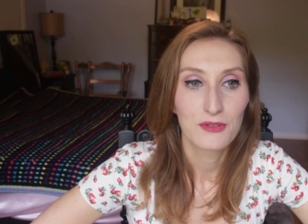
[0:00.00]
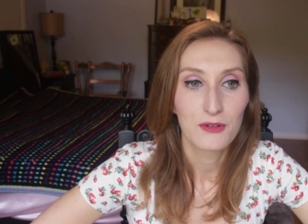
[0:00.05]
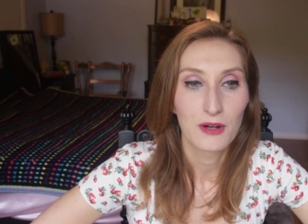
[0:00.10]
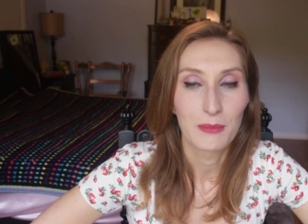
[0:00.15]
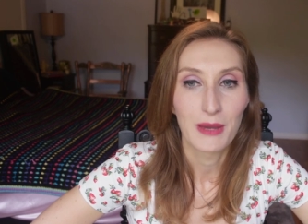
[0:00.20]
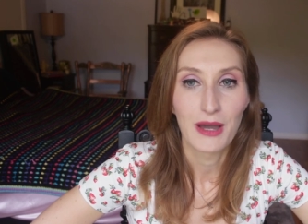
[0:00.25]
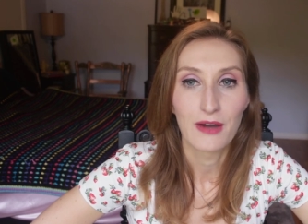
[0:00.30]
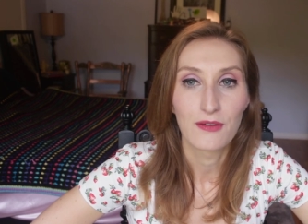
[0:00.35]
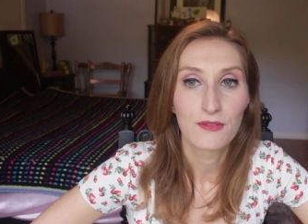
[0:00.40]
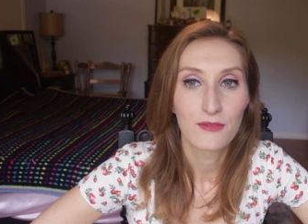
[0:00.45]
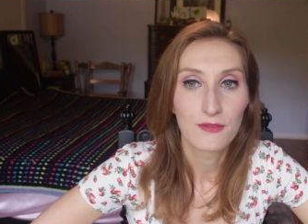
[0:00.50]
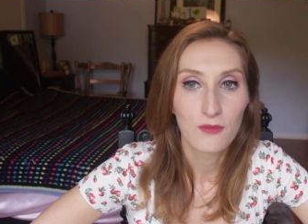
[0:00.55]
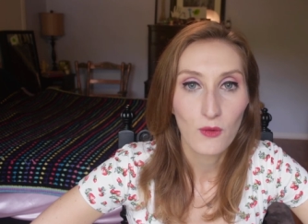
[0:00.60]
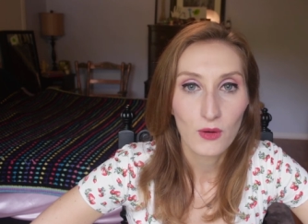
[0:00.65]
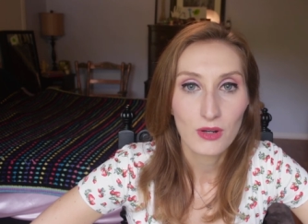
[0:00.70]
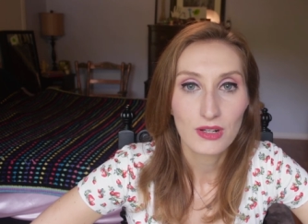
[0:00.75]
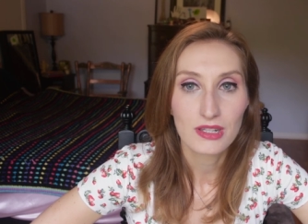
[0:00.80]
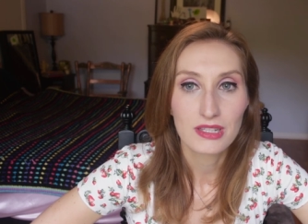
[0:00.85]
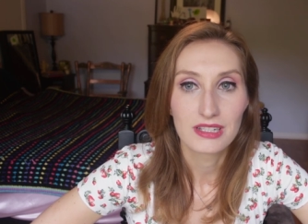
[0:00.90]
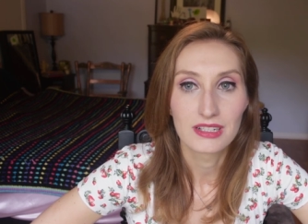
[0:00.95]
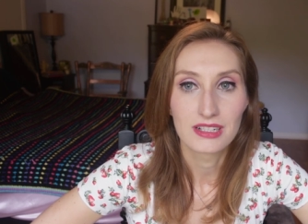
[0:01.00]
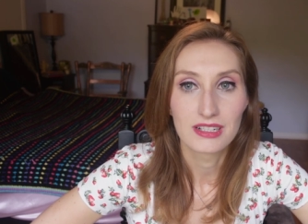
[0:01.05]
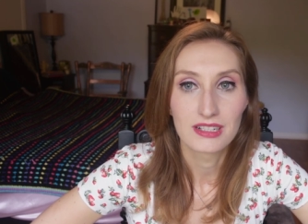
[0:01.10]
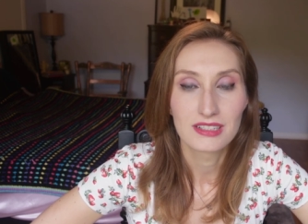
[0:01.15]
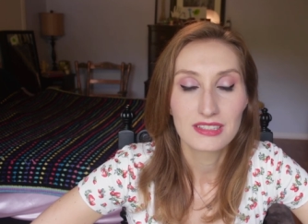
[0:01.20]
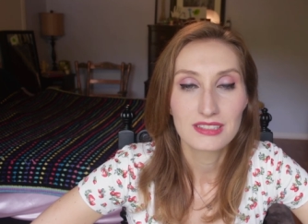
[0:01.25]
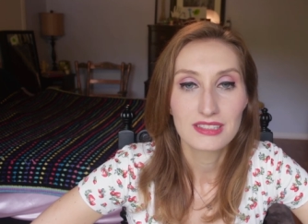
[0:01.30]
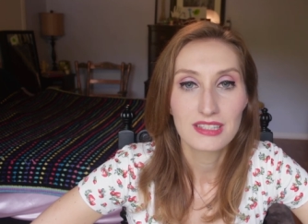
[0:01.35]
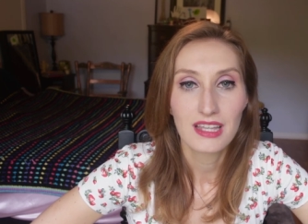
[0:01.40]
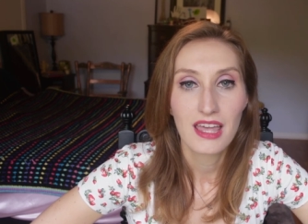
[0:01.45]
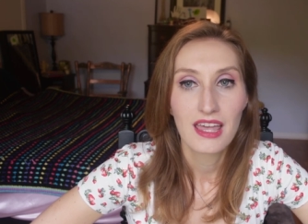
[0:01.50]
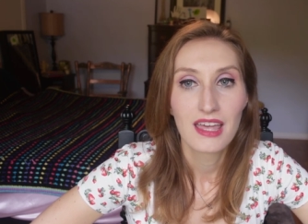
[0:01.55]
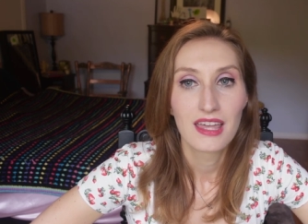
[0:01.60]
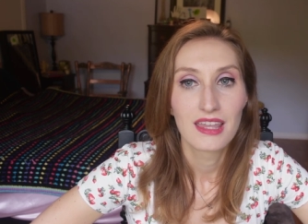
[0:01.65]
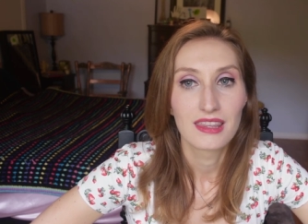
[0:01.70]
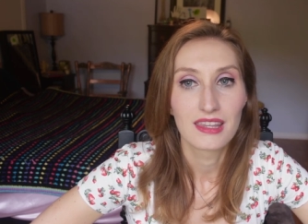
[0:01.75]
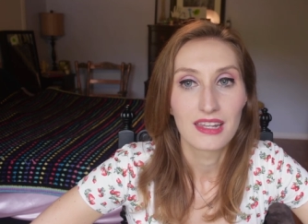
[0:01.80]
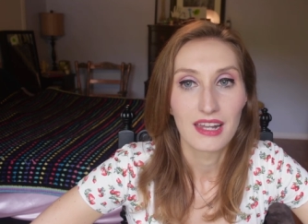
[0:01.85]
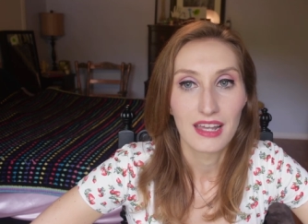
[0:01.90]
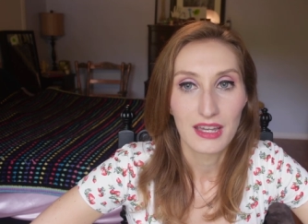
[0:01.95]
for about four years
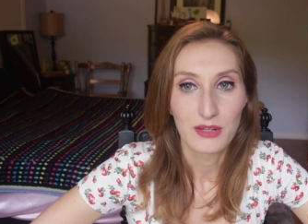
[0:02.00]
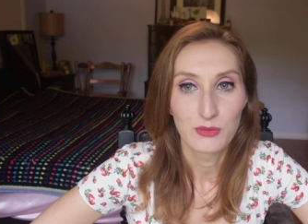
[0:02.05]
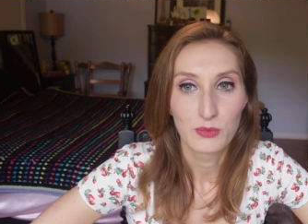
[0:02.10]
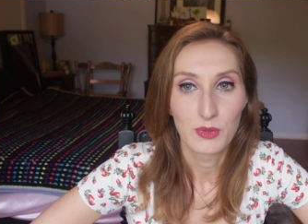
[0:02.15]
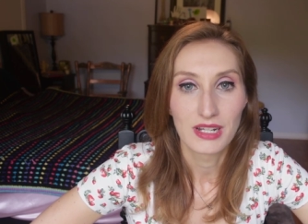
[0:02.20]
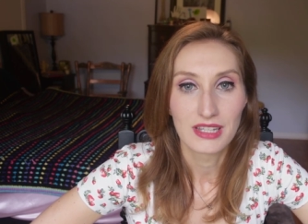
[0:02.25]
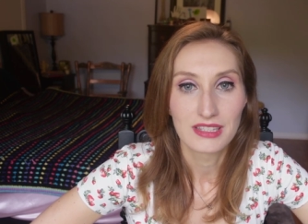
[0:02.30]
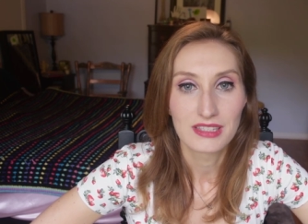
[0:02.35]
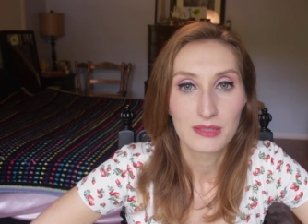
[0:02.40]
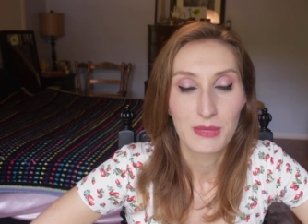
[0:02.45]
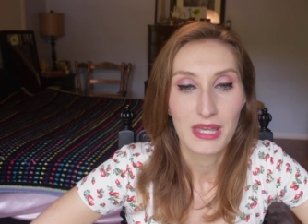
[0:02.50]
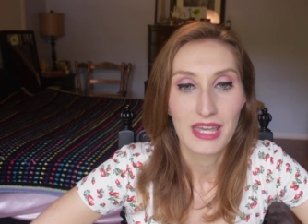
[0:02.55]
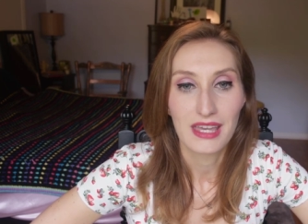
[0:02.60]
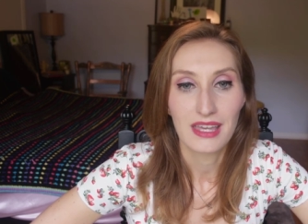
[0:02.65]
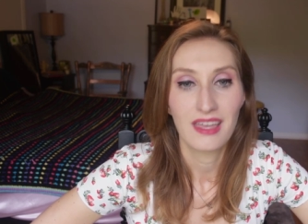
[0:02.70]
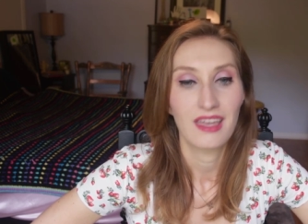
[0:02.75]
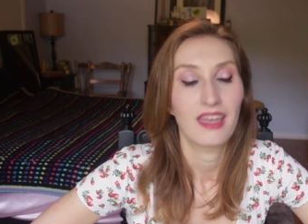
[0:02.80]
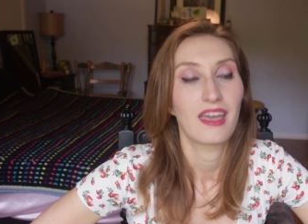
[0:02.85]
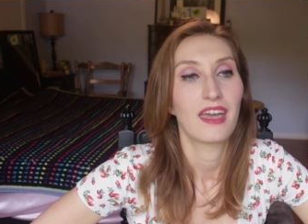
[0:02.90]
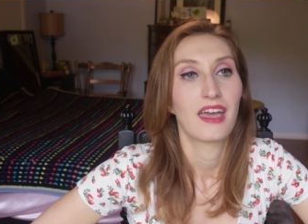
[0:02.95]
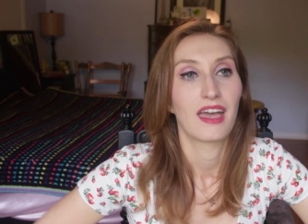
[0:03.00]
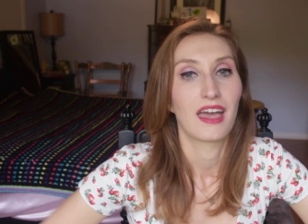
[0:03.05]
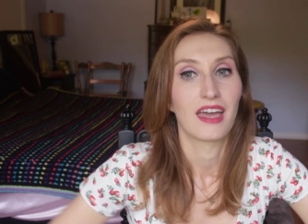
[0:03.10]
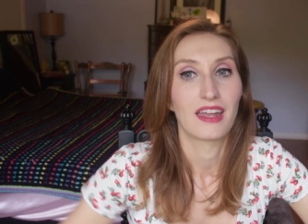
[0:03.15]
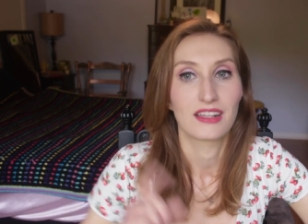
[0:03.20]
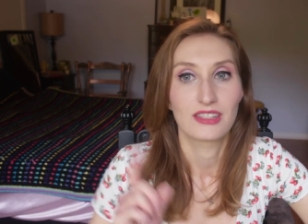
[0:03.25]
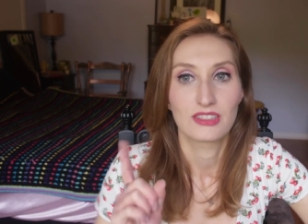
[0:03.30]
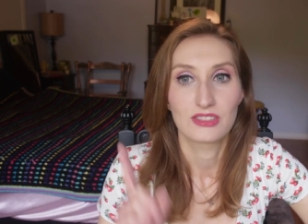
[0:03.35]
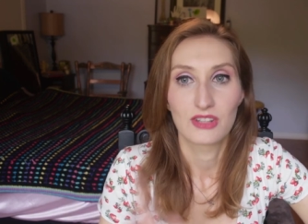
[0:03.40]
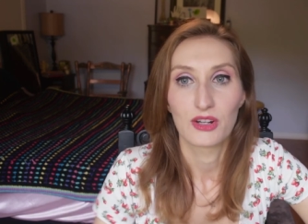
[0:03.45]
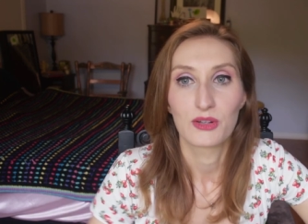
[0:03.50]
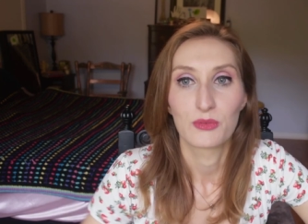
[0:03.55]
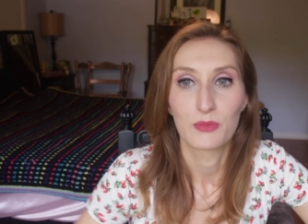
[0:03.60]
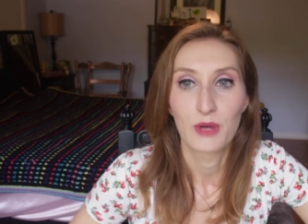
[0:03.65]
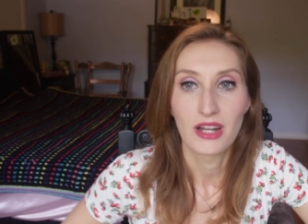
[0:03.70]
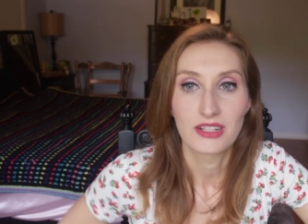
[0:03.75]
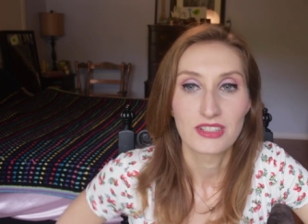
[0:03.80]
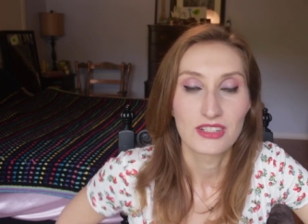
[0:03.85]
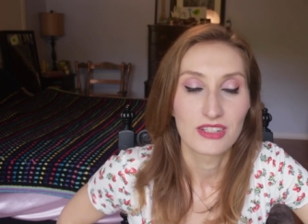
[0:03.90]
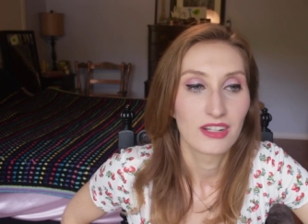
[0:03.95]
that I had wanted to make. And I started
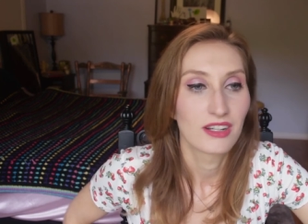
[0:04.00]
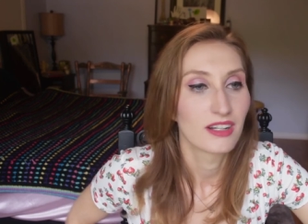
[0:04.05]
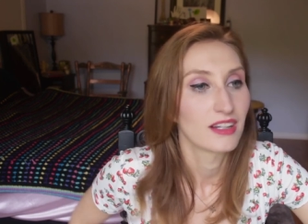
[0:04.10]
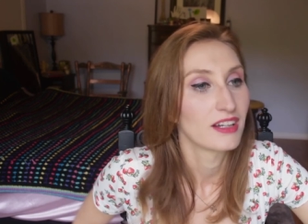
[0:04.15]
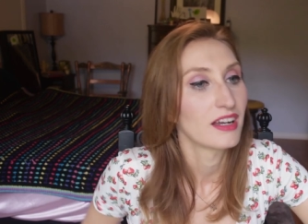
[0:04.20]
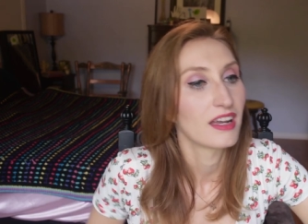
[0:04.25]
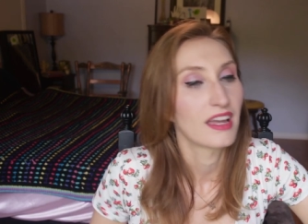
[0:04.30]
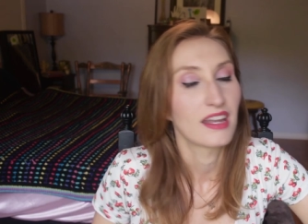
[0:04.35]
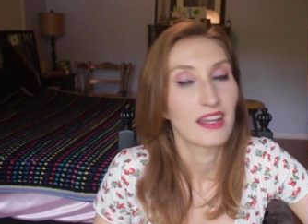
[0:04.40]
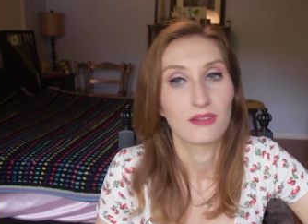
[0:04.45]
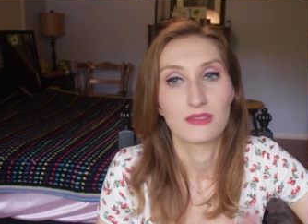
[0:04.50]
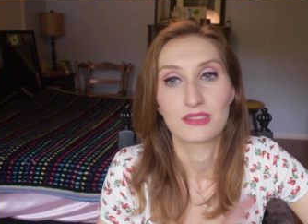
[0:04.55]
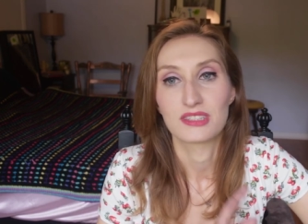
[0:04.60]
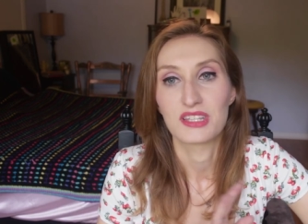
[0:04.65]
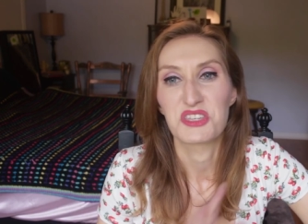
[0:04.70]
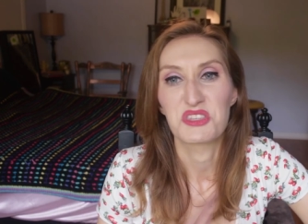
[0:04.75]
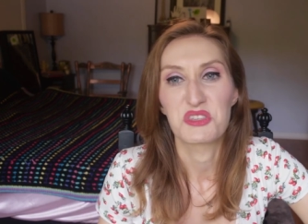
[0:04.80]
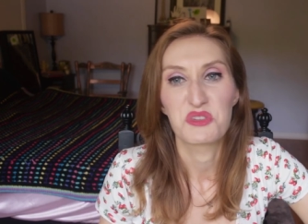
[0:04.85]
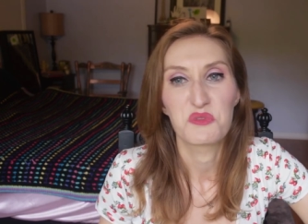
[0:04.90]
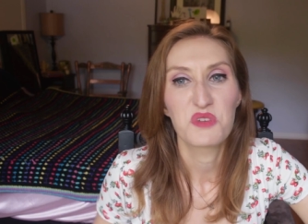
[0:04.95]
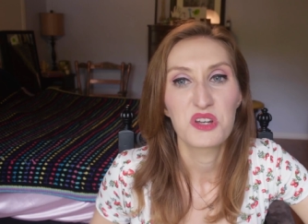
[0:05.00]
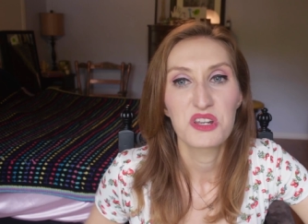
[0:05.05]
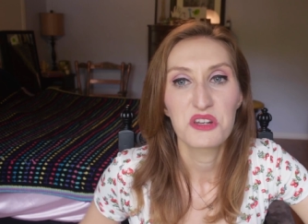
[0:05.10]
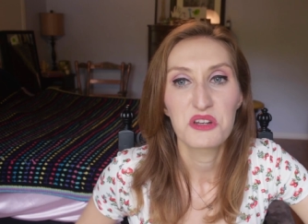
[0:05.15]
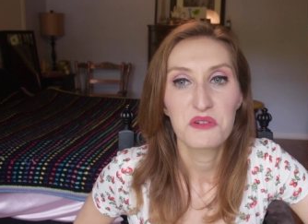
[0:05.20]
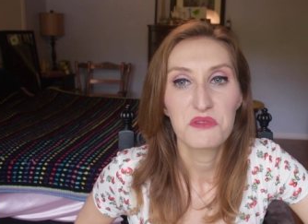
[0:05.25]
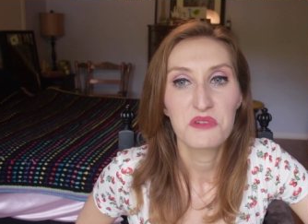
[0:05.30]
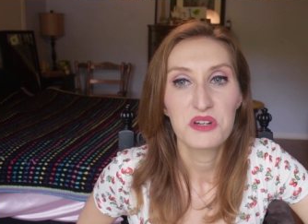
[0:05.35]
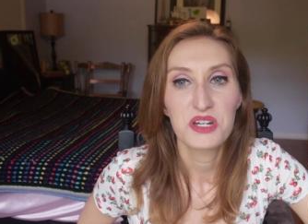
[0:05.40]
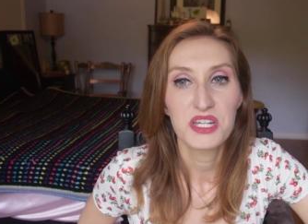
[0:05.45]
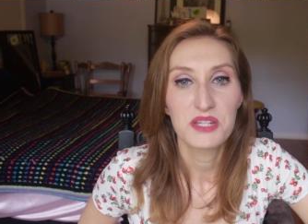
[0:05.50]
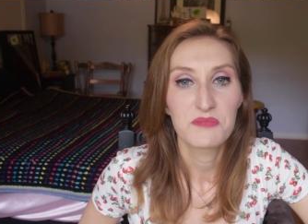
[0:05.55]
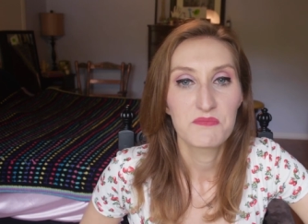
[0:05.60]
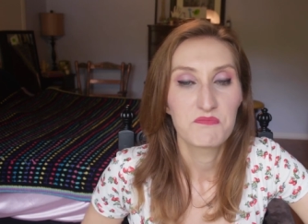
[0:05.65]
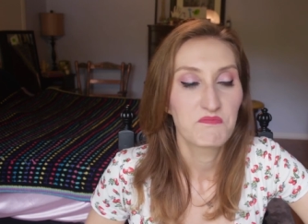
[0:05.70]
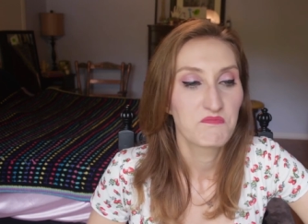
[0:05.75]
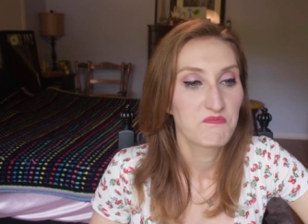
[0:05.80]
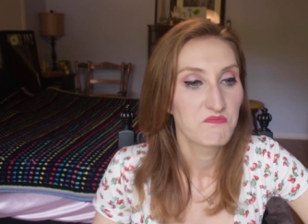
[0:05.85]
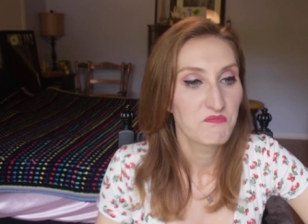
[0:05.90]
watching her, and I was like, you want to know what?